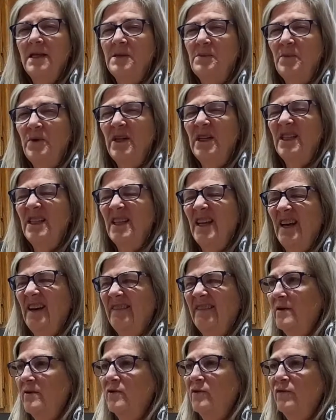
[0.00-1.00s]
Pretty tough.
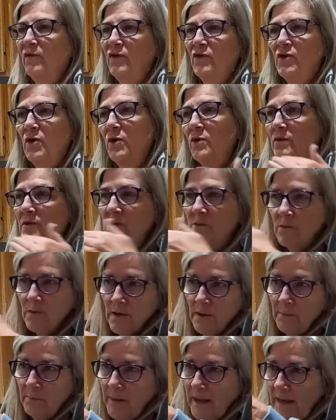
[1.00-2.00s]
I don't know if you noticed when
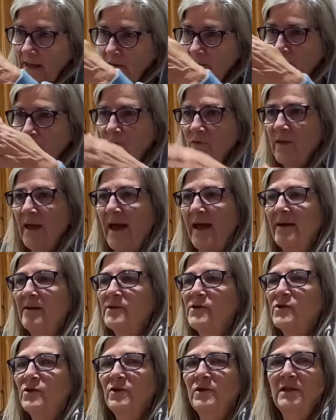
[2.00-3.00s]
I panned through the
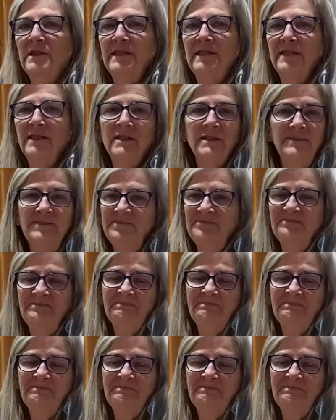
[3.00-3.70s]
house earlier,